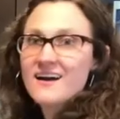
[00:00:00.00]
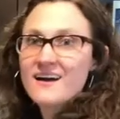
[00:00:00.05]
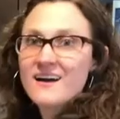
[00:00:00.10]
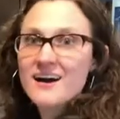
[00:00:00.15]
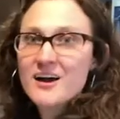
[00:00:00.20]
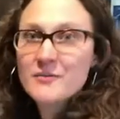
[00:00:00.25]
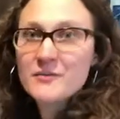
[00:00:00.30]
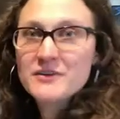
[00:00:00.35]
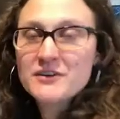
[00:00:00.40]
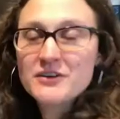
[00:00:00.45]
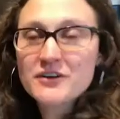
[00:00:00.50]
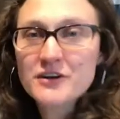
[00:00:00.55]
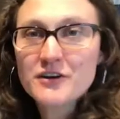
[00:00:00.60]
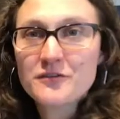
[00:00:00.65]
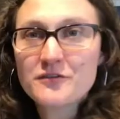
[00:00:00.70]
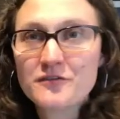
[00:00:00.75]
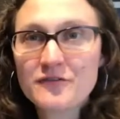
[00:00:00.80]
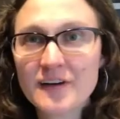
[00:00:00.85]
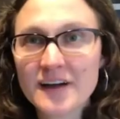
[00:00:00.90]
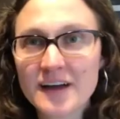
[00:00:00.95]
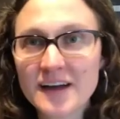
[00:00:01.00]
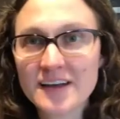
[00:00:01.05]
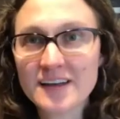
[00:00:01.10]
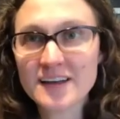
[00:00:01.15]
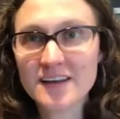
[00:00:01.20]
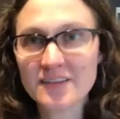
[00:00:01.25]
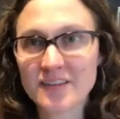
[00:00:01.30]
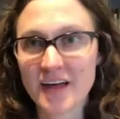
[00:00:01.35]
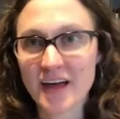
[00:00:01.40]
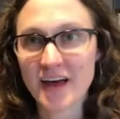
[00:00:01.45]
And you're going to
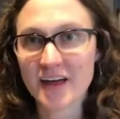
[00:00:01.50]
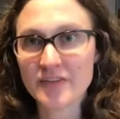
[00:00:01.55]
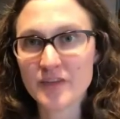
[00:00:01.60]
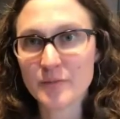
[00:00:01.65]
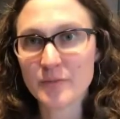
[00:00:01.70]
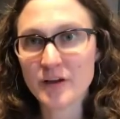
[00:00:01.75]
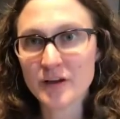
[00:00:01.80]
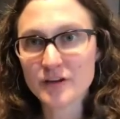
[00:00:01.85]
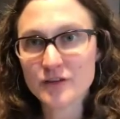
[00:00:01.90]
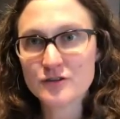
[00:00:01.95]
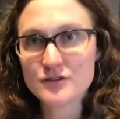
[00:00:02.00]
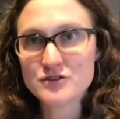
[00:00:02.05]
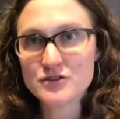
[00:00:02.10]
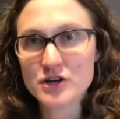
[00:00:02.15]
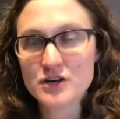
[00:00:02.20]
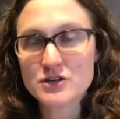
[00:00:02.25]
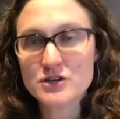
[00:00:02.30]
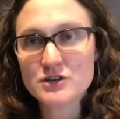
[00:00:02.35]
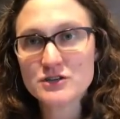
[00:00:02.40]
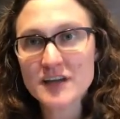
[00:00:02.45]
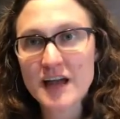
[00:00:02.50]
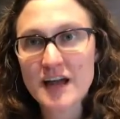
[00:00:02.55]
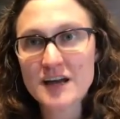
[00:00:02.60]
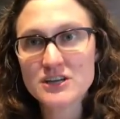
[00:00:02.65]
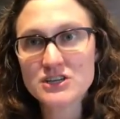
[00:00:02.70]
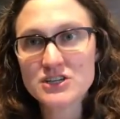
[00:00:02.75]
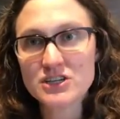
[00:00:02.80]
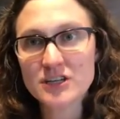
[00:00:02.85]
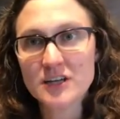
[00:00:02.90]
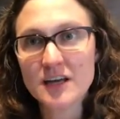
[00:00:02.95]
find that the molecular structure
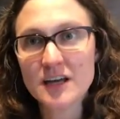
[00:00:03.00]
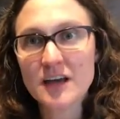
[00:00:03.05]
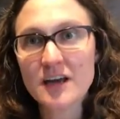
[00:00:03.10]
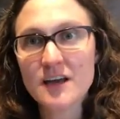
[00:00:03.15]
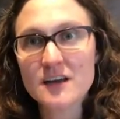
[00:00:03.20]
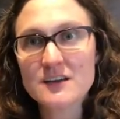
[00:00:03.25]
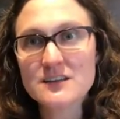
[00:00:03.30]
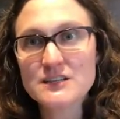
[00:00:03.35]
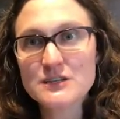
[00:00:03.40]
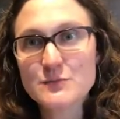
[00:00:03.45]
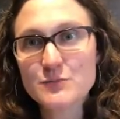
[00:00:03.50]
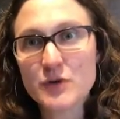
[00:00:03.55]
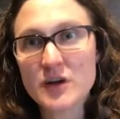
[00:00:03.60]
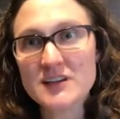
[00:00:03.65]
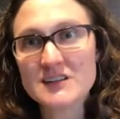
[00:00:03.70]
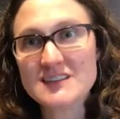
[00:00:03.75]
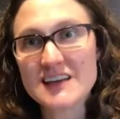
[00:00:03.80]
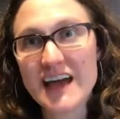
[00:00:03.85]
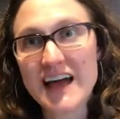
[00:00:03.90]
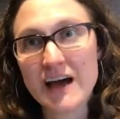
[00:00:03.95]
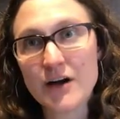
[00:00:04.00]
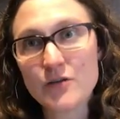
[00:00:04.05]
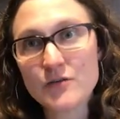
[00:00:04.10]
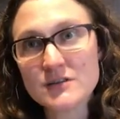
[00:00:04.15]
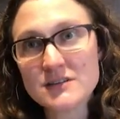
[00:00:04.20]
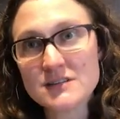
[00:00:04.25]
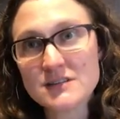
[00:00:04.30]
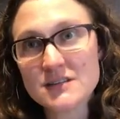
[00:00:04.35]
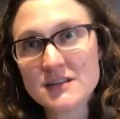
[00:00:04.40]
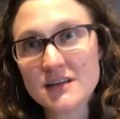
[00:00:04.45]
actually spreads
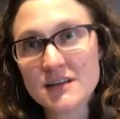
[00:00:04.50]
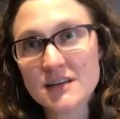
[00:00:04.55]
out,